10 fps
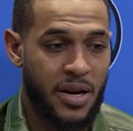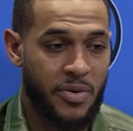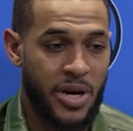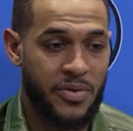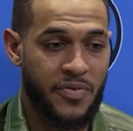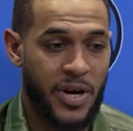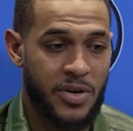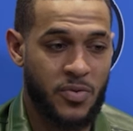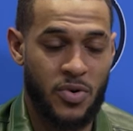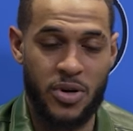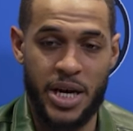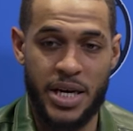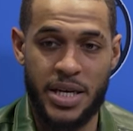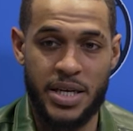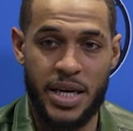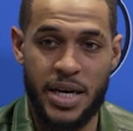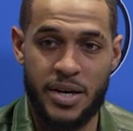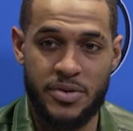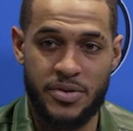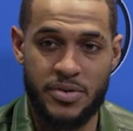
We have to fight a war night in, night out.